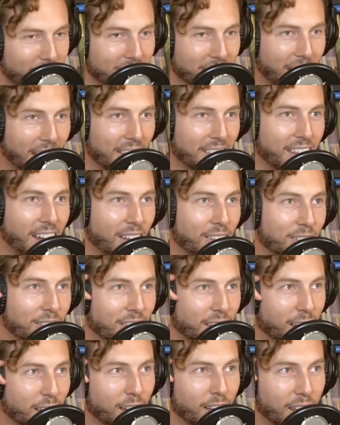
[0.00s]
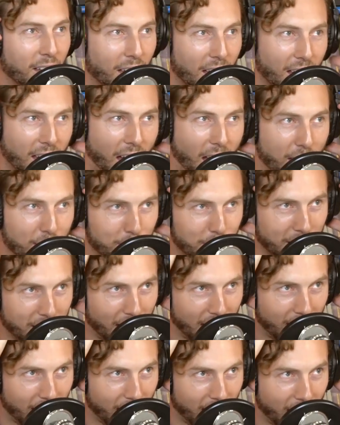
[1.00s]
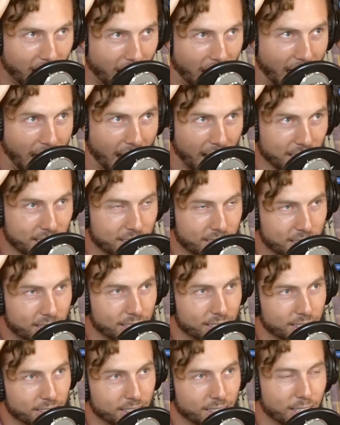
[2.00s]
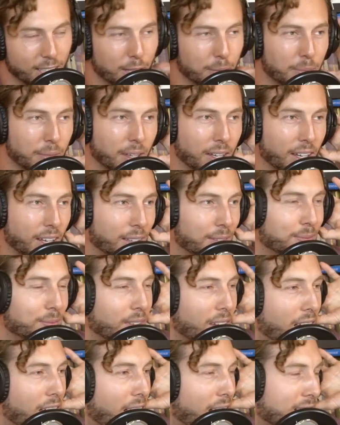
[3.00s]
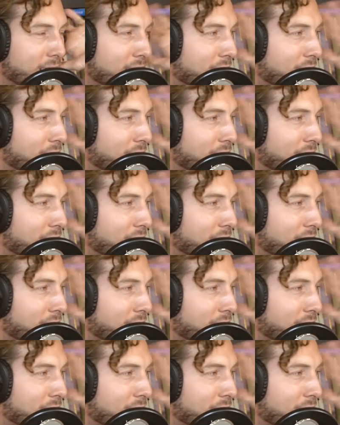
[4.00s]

Okay, the other thing I've been asked, that's